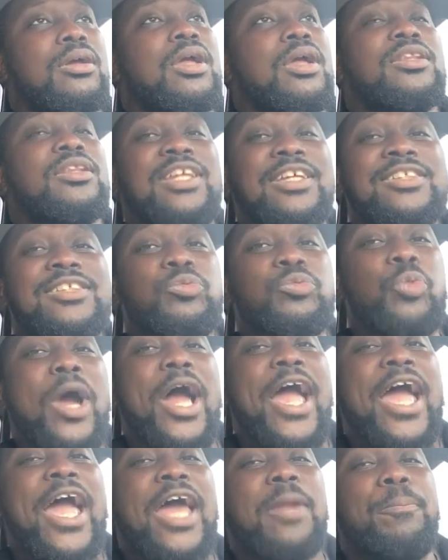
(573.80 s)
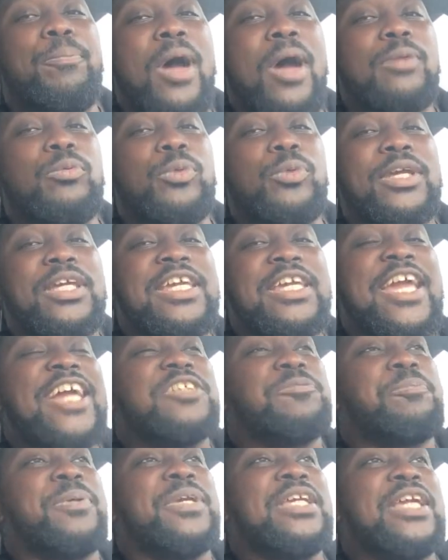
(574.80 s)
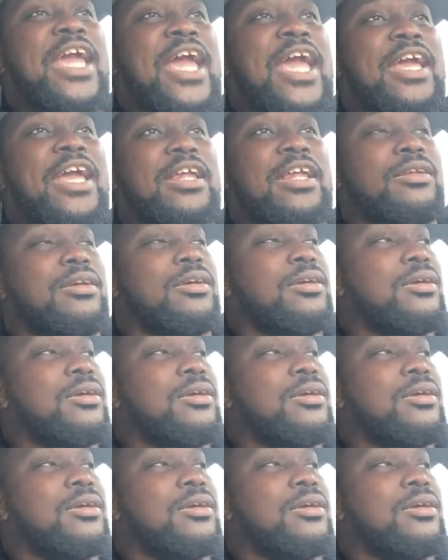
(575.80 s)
This is why I had a problem with ESPN.